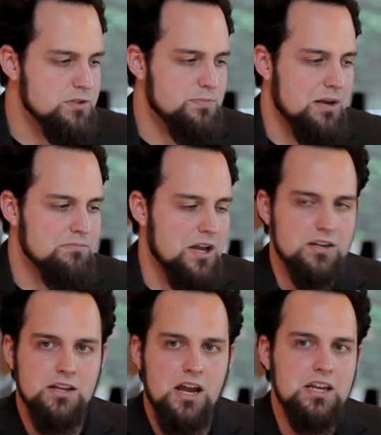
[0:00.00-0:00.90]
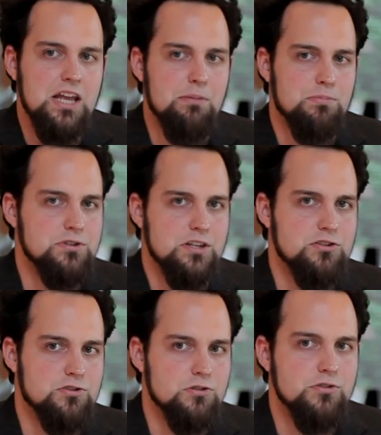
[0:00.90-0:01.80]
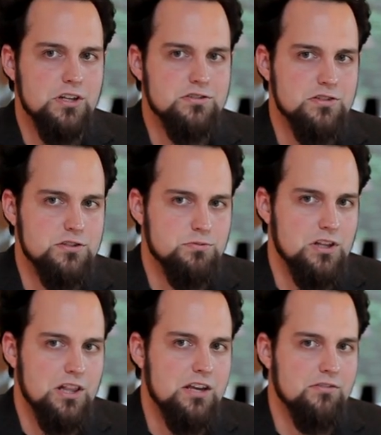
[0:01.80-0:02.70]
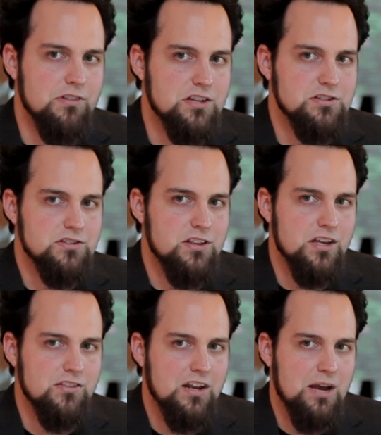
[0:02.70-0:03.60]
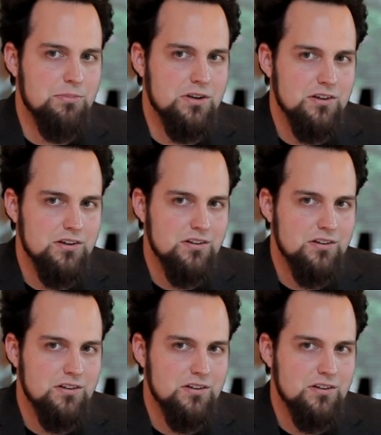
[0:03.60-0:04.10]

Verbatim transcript: post, but I'm not 98 percent sure that it's this was a League of Legends thing that happened.